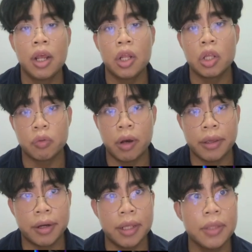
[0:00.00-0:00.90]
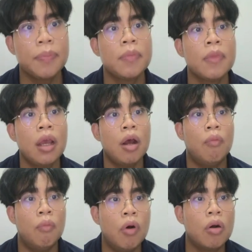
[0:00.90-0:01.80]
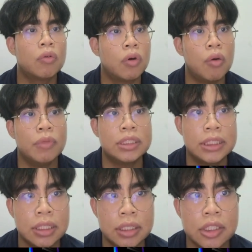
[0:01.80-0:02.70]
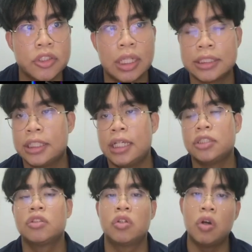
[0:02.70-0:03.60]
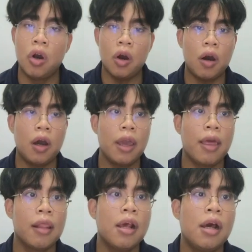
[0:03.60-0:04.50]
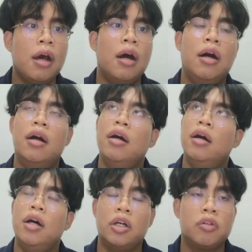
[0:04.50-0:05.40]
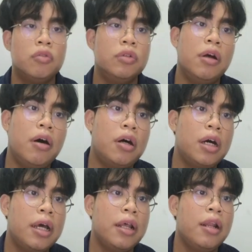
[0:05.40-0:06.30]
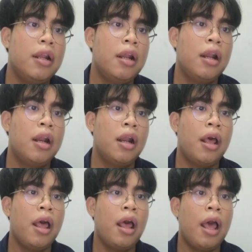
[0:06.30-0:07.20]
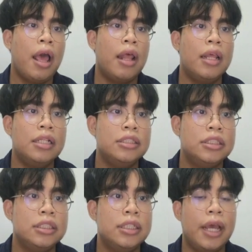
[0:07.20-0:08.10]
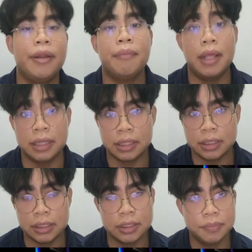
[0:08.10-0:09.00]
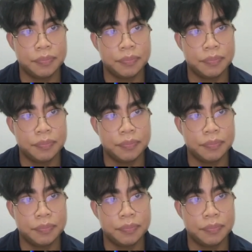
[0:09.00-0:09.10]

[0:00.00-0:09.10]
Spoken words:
requiring more raw materials such as coal, crude oil, LNG, and metal.